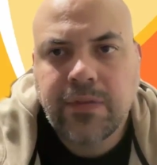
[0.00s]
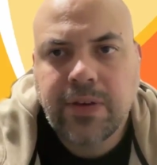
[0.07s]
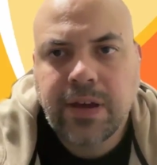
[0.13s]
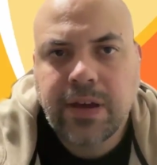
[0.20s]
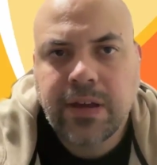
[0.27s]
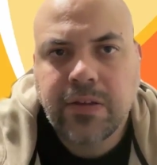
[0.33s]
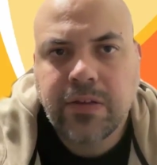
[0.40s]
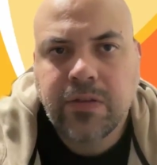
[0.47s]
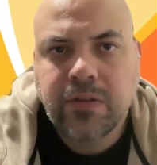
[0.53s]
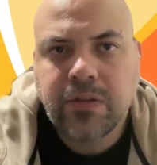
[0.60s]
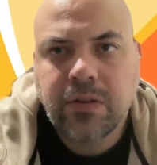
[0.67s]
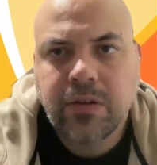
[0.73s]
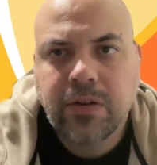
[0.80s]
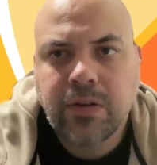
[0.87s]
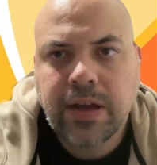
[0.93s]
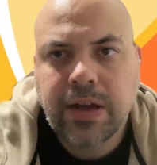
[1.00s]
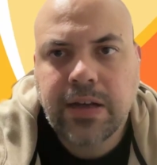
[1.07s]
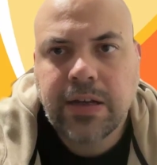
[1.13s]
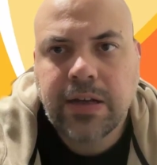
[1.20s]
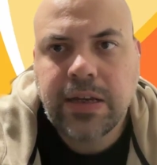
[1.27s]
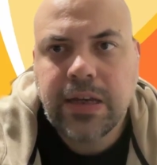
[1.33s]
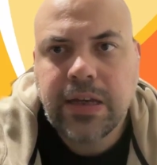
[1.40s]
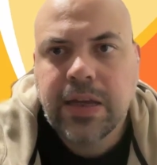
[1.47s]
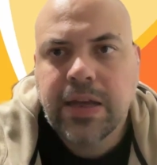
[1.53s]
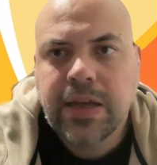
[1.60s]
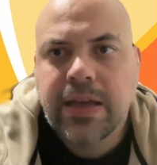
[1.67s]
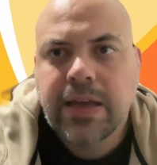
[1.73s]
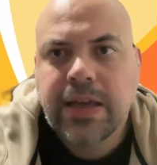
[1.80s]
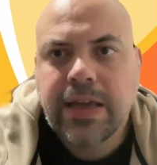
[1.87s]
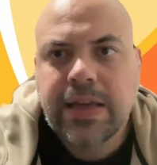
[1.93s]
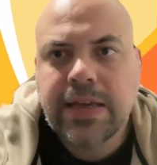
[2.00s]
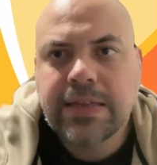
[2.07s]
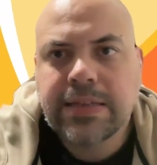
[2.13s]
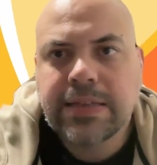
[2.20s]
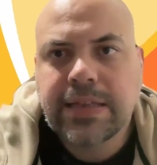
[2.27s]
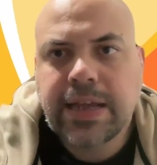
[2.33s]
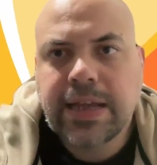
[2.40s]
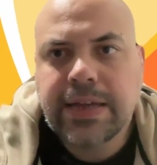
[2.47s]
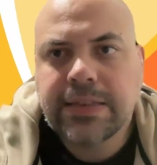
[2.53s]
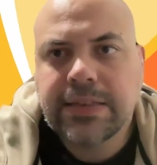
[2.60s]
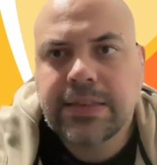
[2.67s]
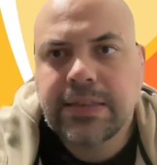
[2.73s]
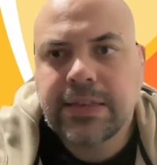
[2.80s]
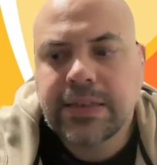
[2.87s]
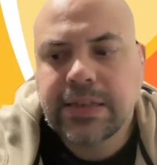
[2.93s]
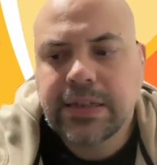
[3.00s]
if I understood correctly, is that